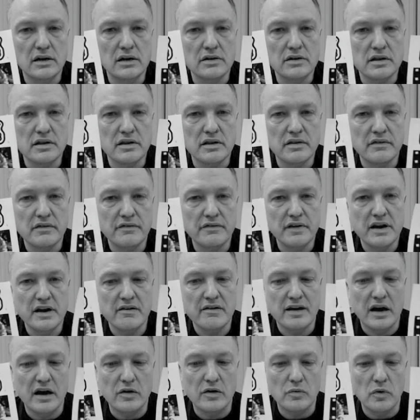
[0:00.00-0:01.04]
figure
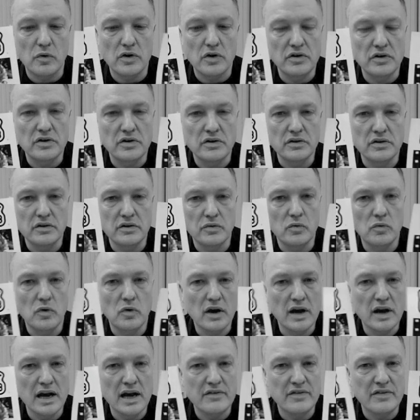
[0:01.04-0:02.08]
out what
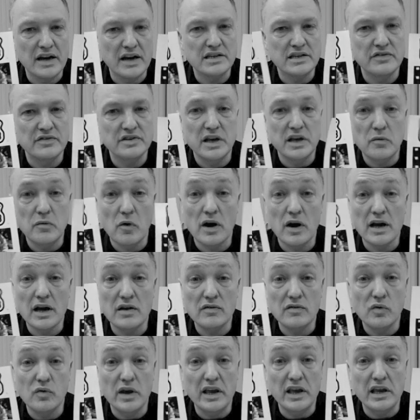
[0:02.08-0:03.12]
kind of activity, what kind of
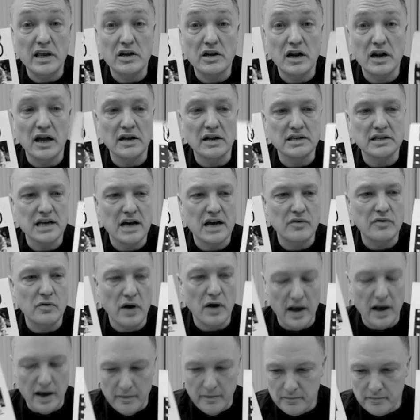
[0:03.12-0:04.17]
week you'd like to have
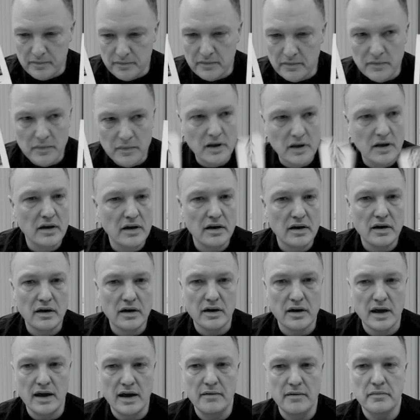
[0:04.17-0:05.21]
away.
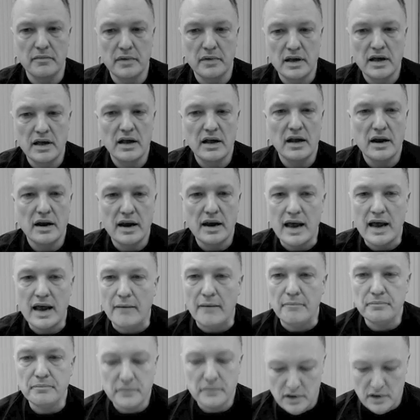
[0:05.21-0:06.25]
Okay?
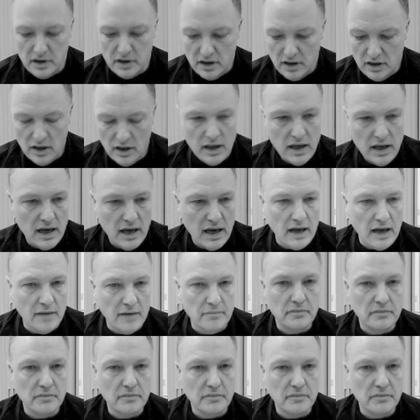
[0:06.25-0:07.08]
Now,